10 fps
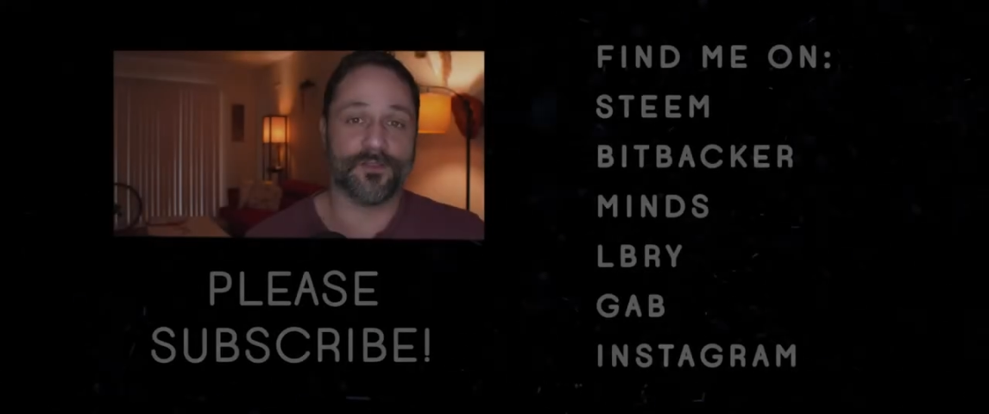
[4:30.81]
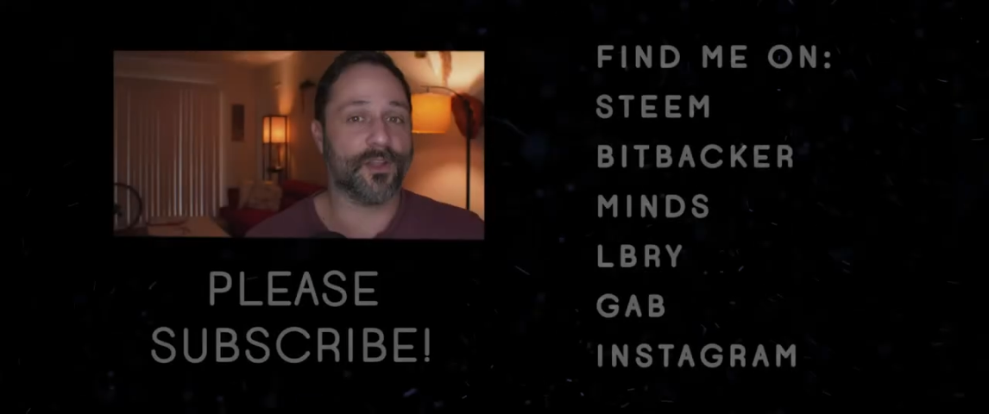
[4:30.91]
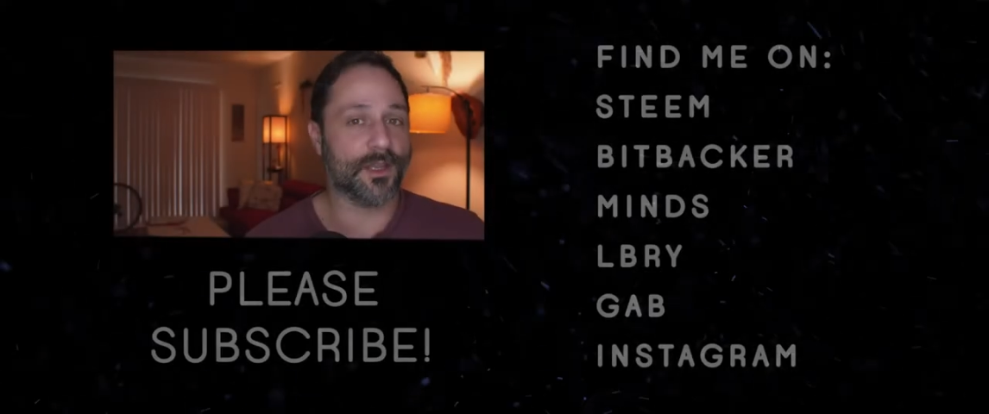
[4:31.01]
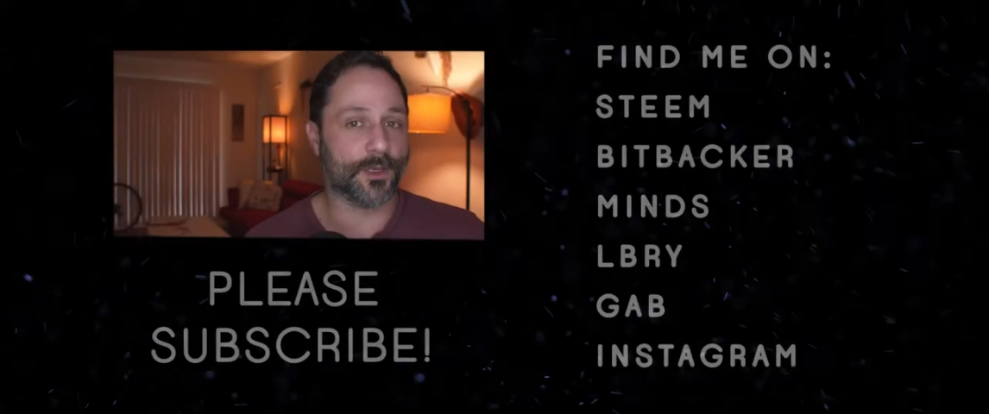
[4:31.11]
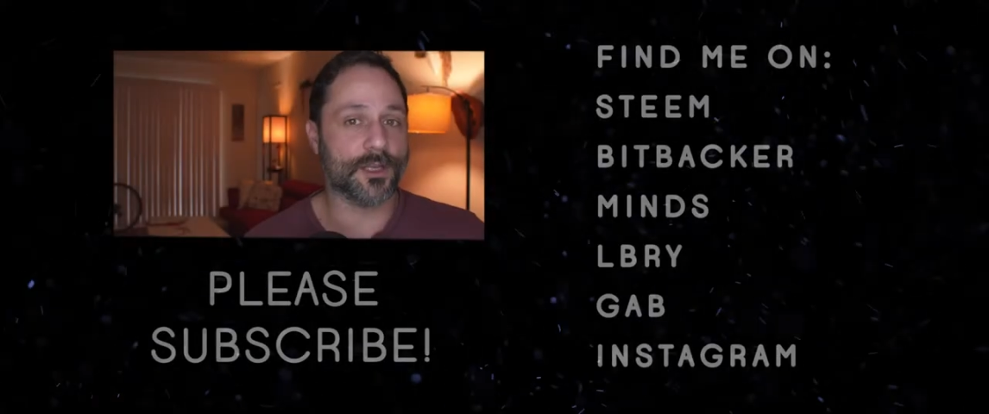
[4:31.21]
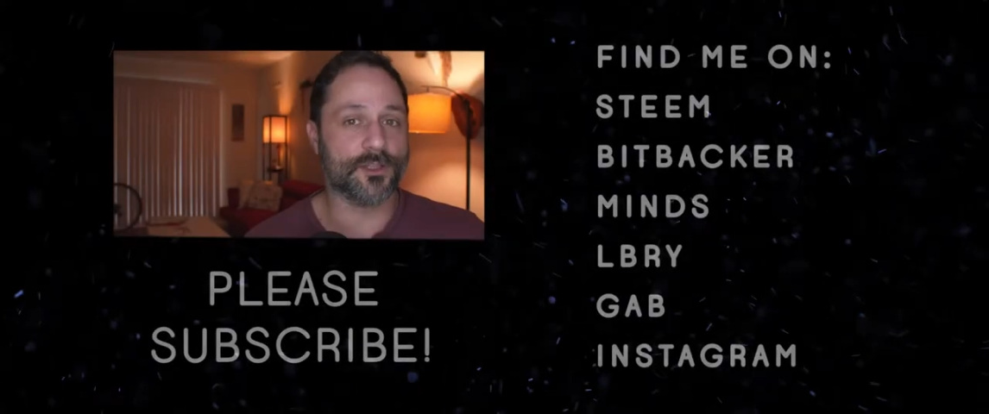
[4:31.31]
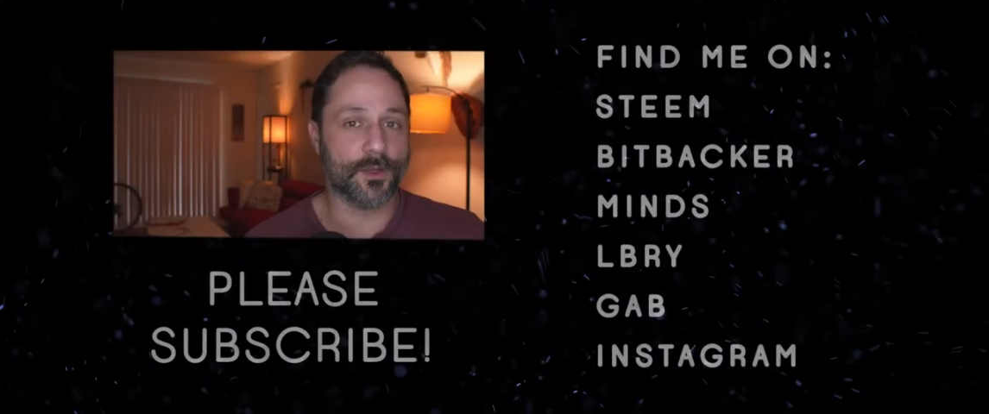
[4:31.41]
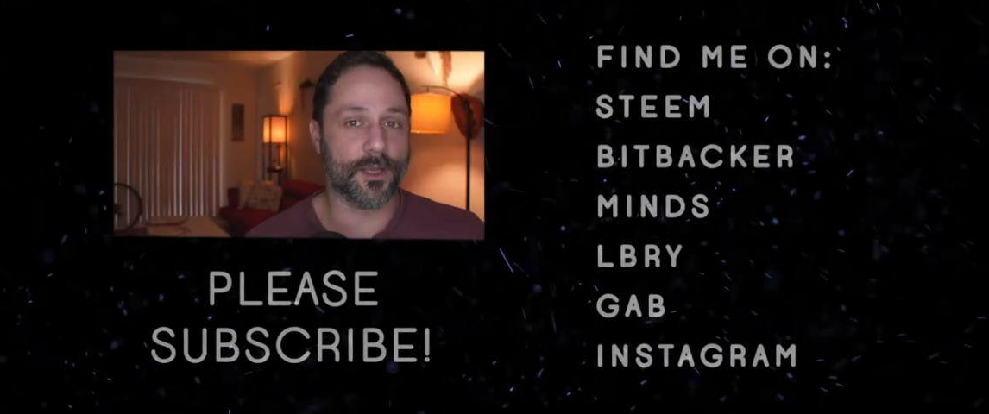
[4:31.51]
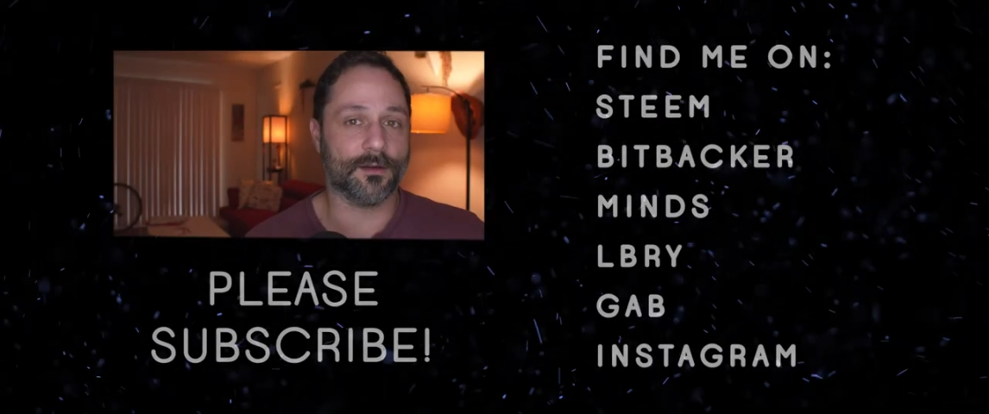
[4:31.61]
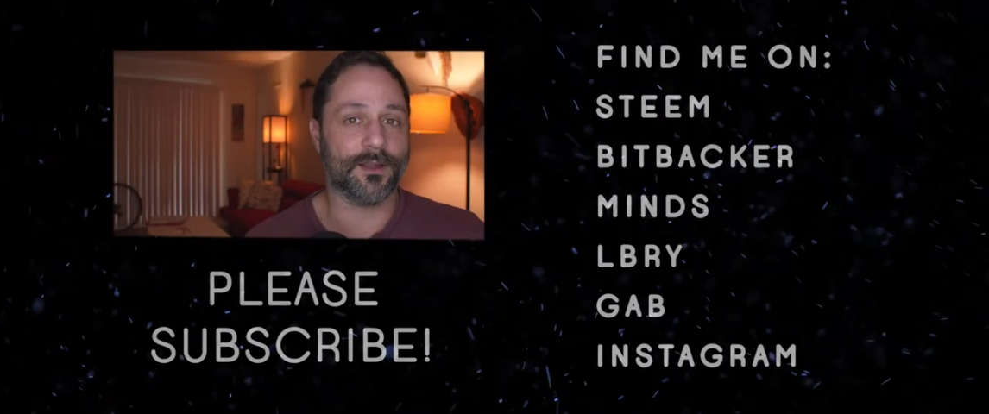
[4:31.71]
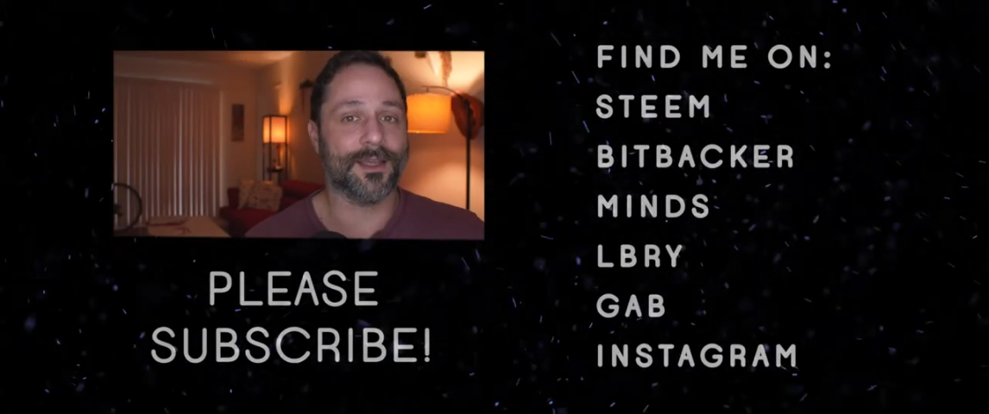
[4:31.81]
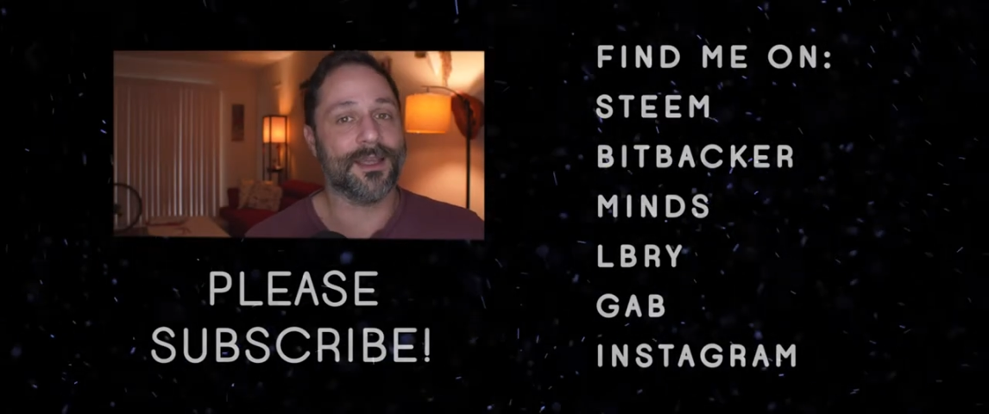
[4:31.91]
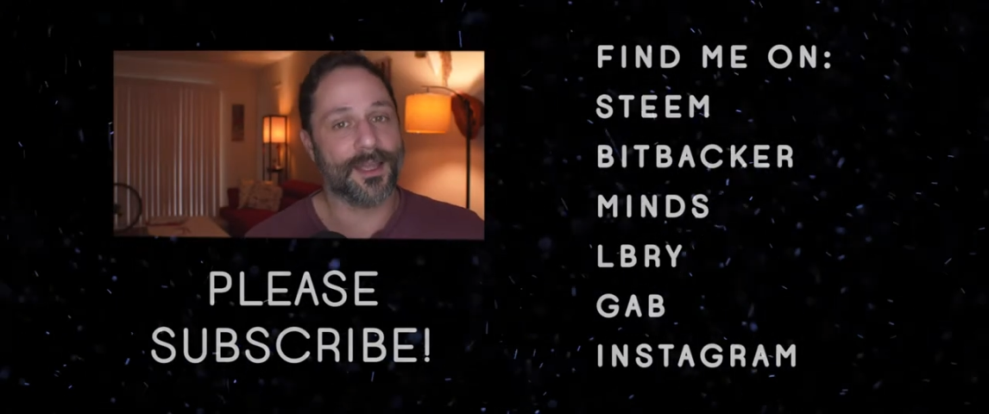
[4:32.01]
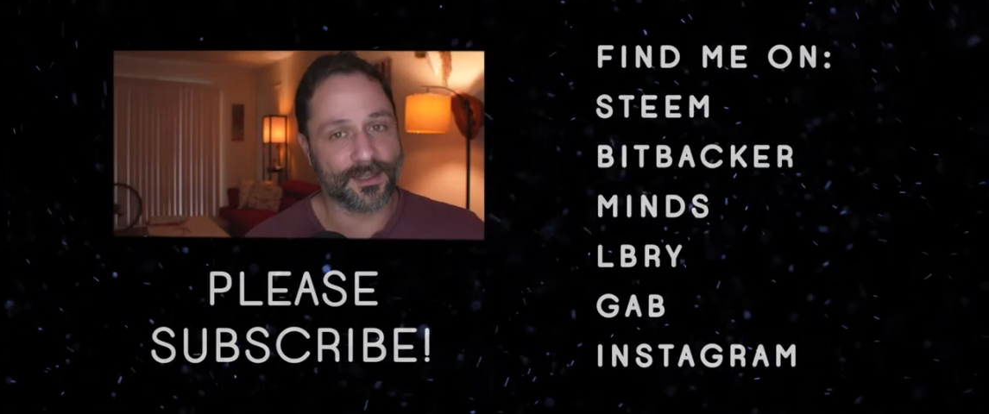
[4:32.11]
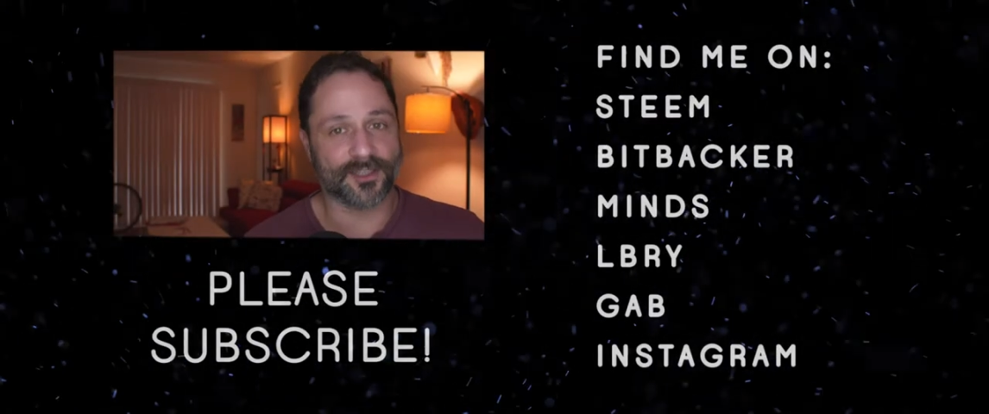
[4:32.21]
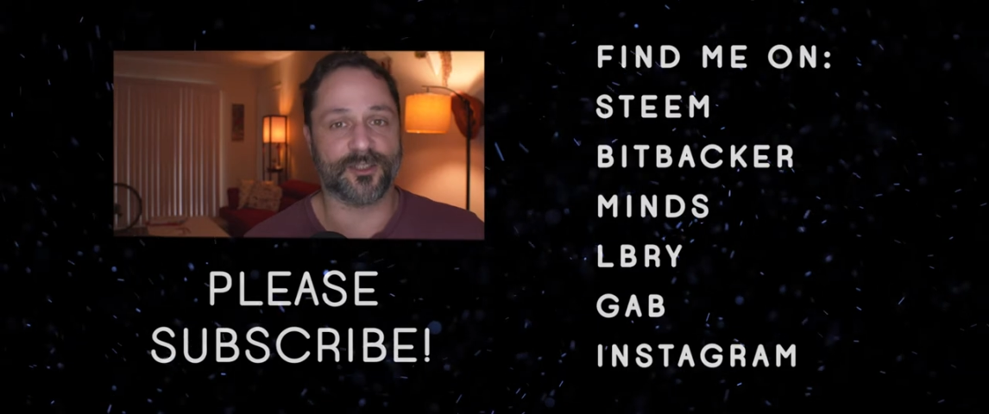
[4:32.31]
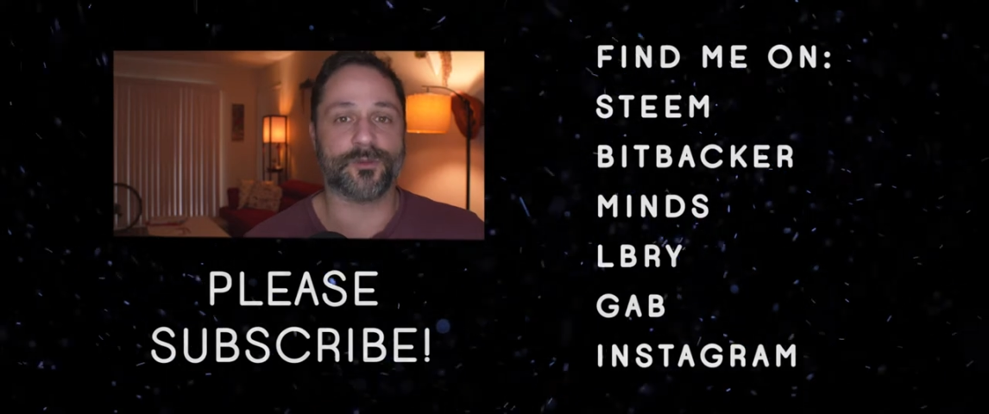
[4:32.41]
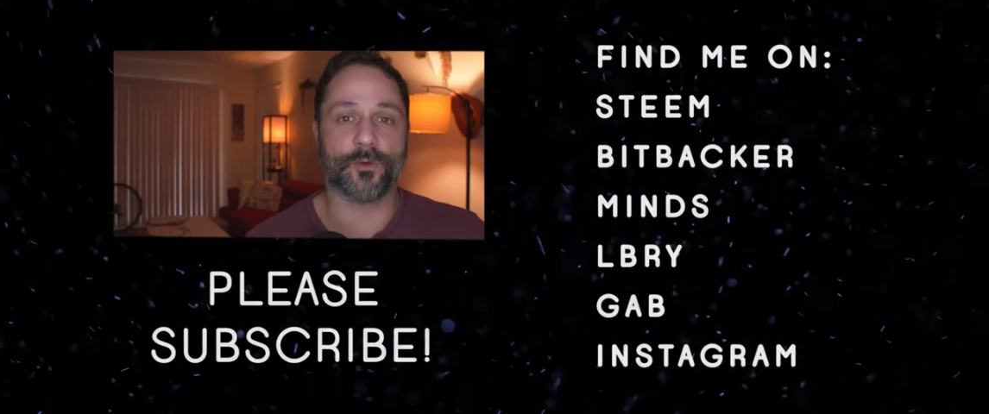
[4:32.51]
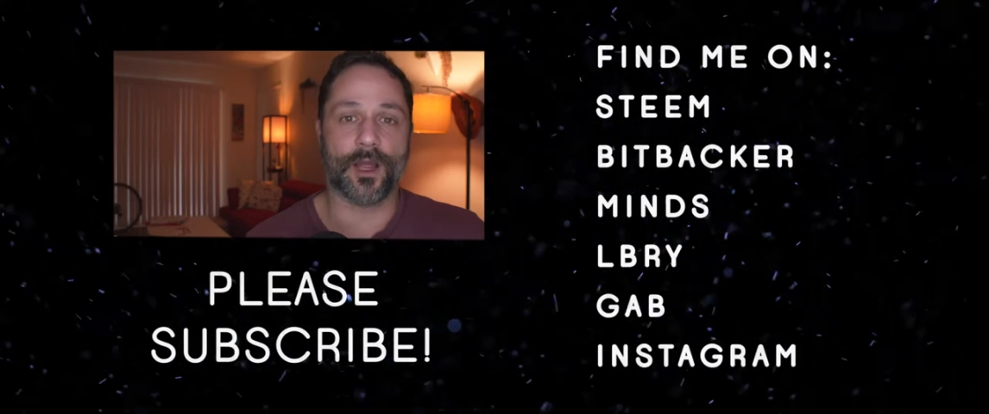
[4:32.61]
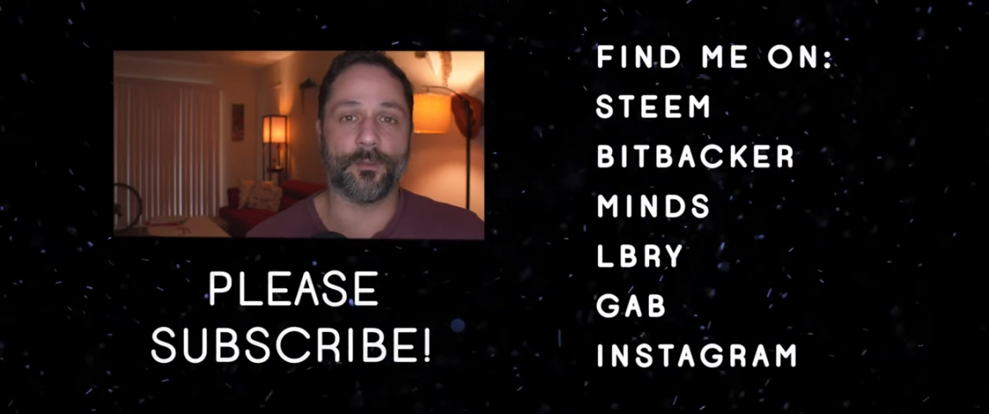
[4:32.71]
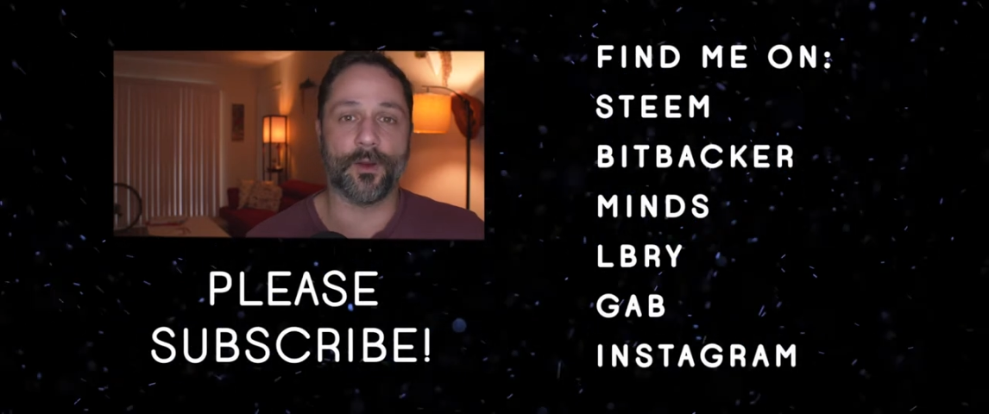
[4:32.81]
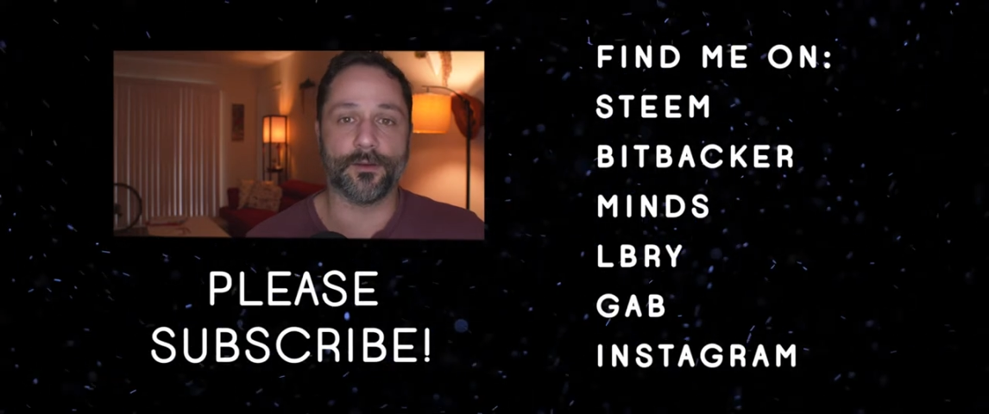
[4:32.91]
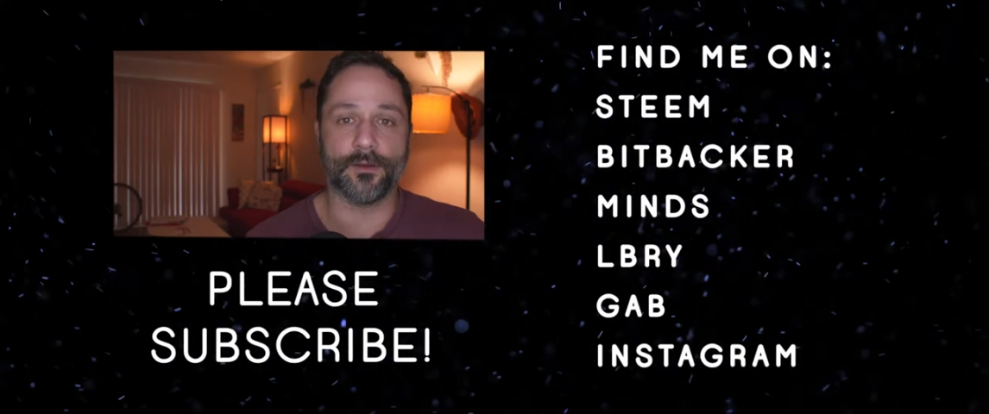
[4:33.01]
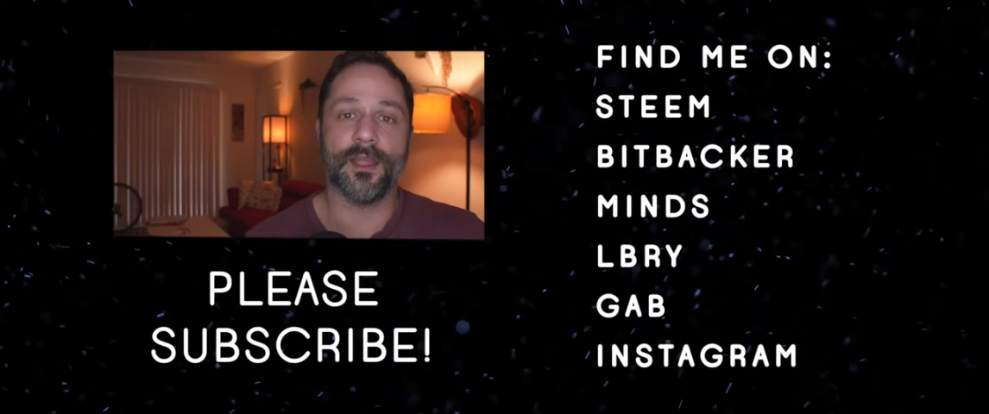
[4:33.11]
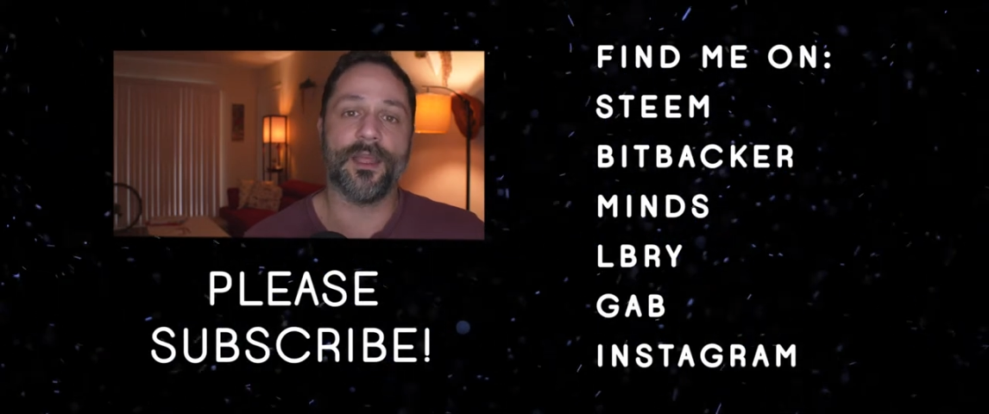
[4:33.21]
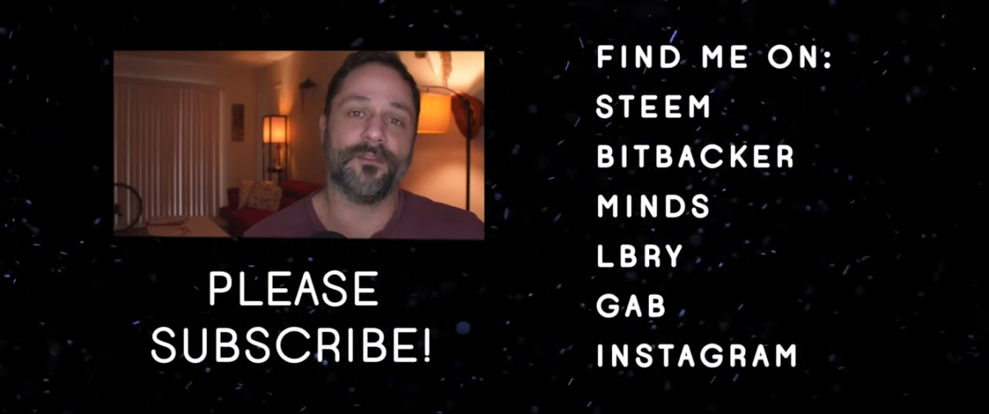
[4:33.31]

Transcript: If you like what I do here, hit that subscribe button,